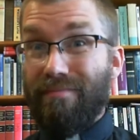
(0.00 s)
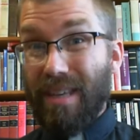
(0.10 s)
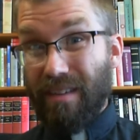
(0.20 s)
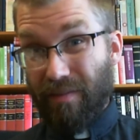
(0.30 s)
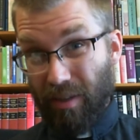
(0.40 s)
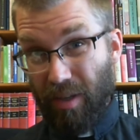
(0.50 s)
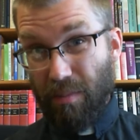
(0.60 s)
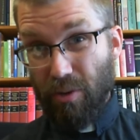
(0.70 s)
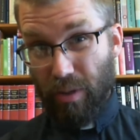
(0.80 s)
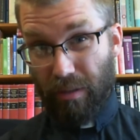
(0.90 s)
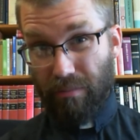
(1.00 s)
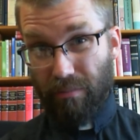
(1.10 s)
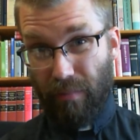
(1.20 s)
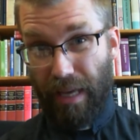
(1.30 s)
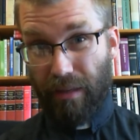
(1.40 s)
infant communion,
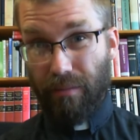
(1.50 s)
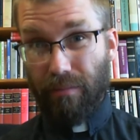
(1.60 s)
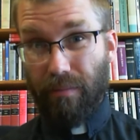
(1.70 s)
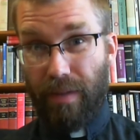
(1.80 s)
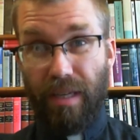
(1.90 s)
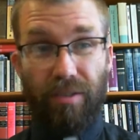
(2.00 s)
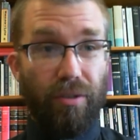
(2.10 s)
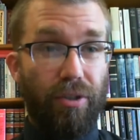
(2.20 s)
like the Eastern